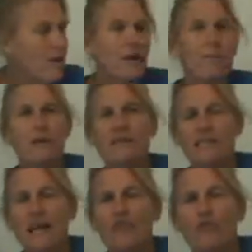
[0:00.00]
we put
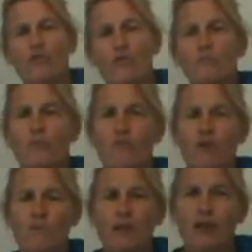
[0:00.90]
together a herbal
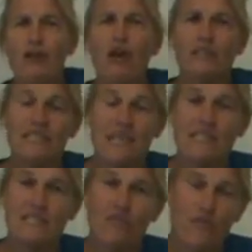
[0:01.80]
formula called
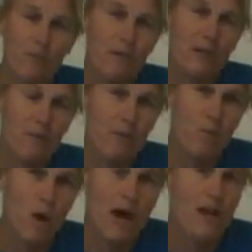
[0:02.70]
Intestinal Formula number
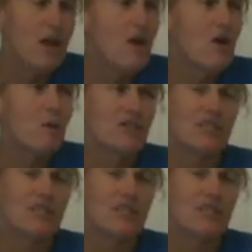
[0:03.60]
1, which